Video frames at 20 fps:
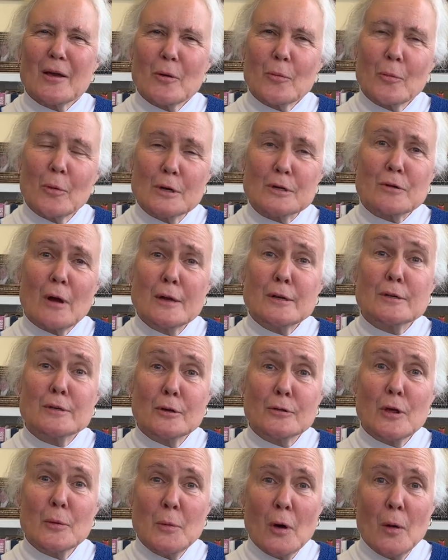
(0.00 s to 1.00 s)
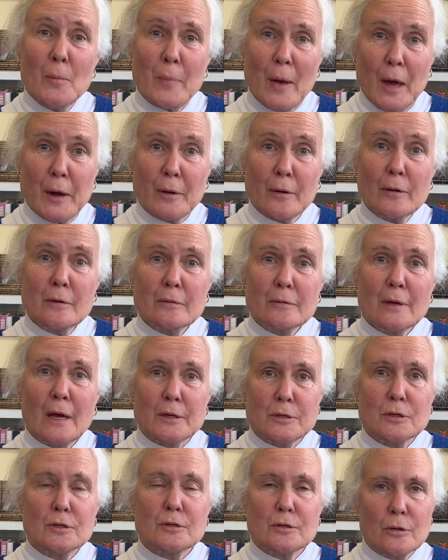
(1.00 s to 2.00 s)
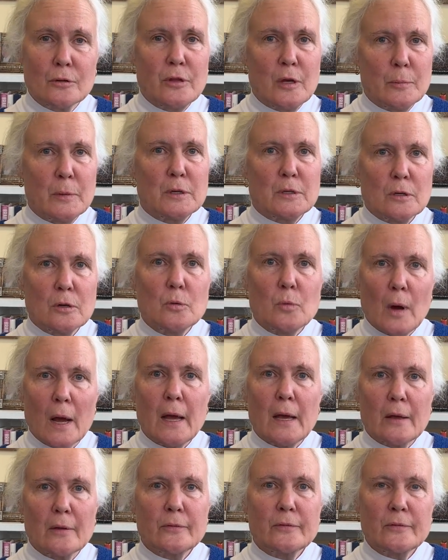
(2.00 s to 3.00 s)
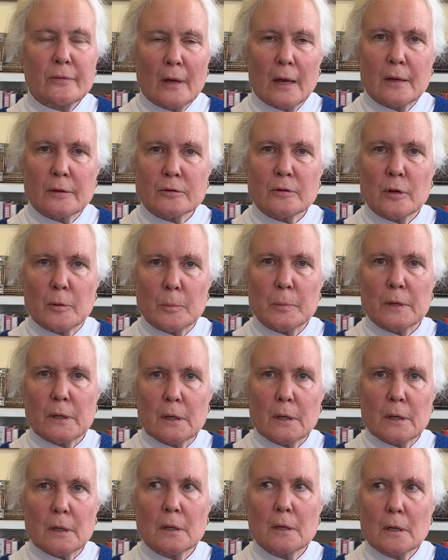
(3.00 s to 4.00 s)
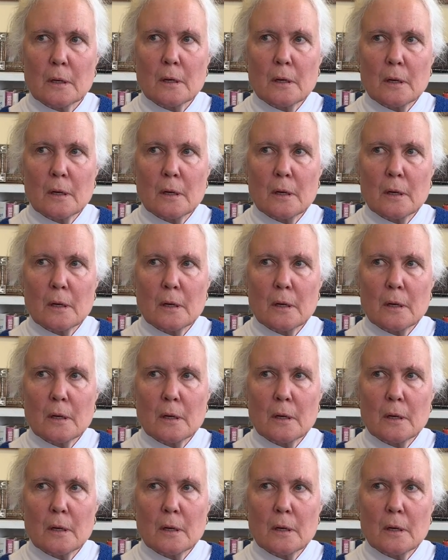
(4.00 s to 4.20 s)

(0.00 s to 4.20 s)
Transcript: We're trying to do them all better and to do them in new ways and to be